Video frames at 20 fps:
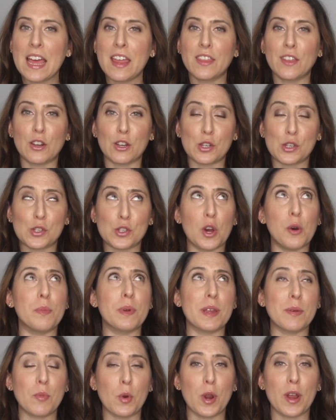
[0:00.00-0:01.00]
There's so
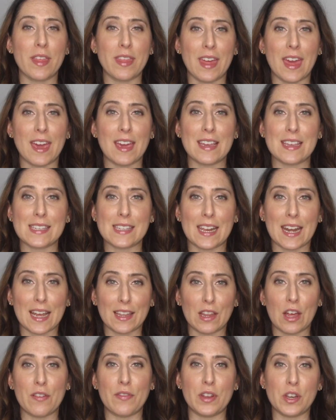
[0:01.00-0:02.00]
many more things that I
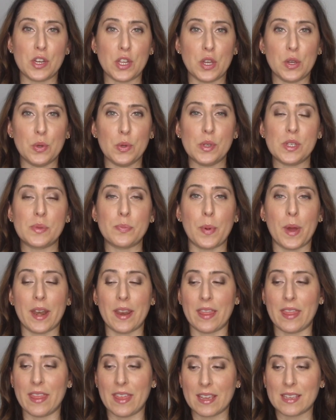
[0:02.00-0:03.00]
love and use,
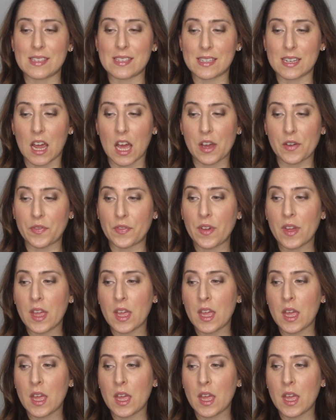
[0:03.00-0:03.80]
but this stuff,